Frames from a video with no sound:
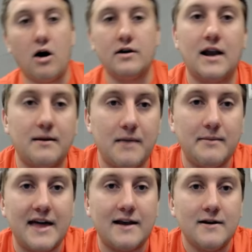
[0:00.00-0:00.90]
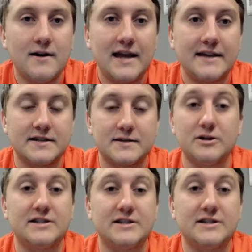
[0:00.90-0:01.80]
And maybe that takes a
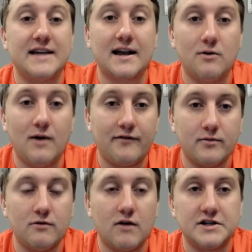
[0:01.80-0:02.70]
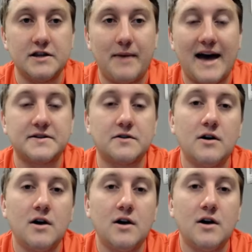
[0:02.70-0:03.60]
split second away from you rushing the passer.